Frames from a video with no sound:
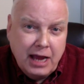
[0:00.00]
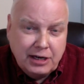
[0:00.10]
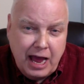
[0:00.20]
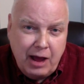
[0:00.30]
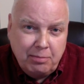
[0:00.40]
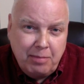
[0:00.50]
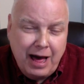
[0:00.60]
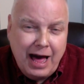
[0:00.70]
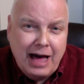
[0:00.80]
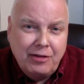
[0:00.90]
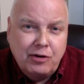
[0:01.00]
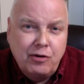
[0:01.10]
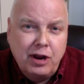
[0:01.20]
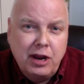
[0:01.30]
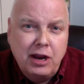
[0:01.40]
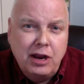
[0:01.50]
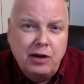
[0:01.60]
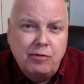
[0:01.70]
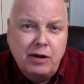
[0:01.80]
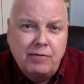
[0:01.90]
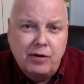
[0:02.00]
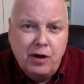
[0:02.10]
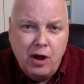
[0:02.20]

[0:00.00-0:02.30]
down by the Green River,